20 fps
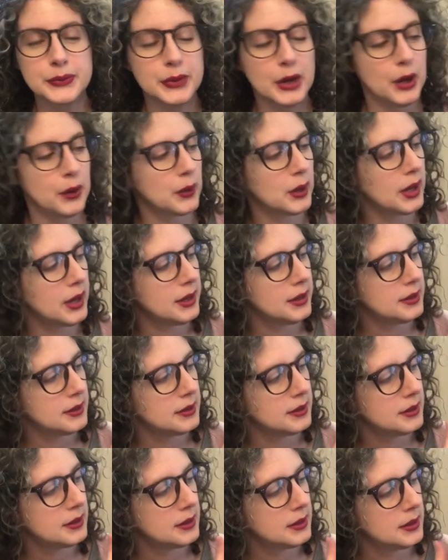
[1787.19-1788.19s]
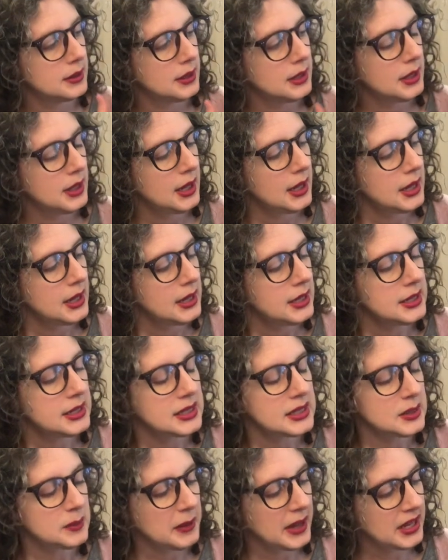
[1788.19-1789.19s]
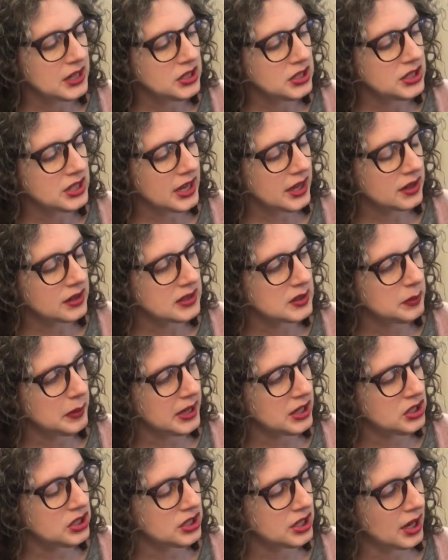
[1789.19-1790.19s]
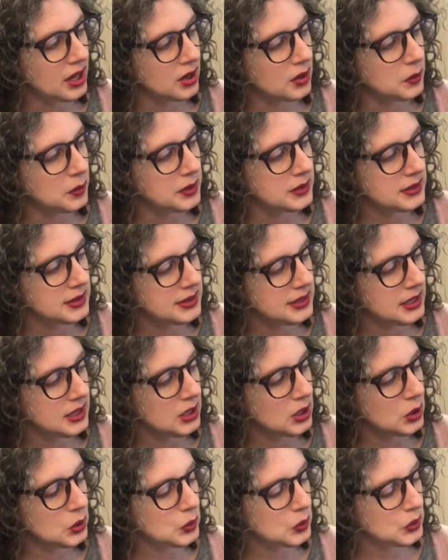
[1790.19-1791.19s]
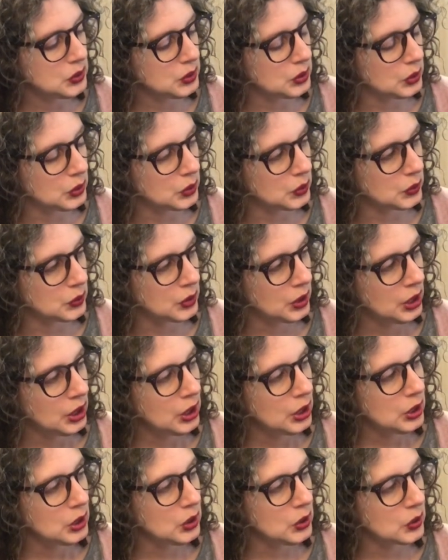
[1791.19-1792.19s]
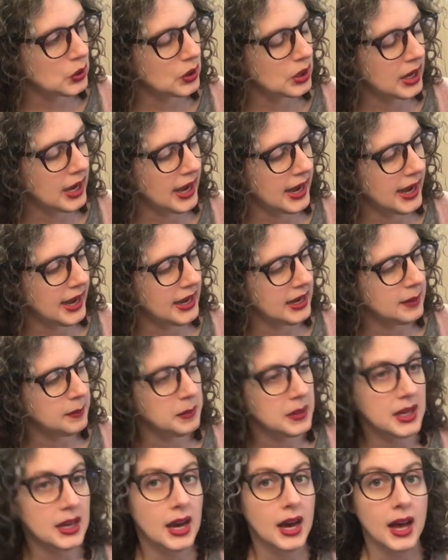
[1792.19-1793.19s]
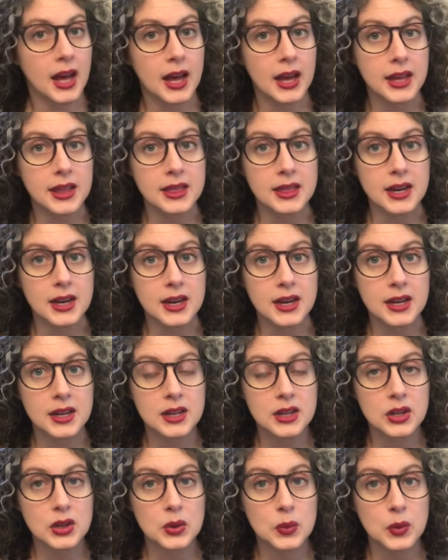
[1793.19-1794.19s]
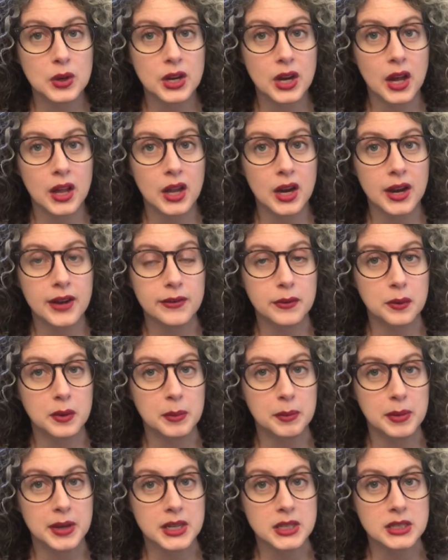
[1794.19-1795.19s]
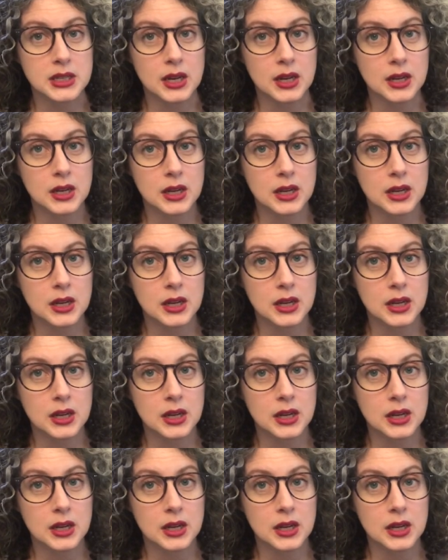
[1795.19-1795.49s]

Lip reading: Okay. Space shuttle, we'll see you soon. You're hiding behind the, what color haven't we picked yet?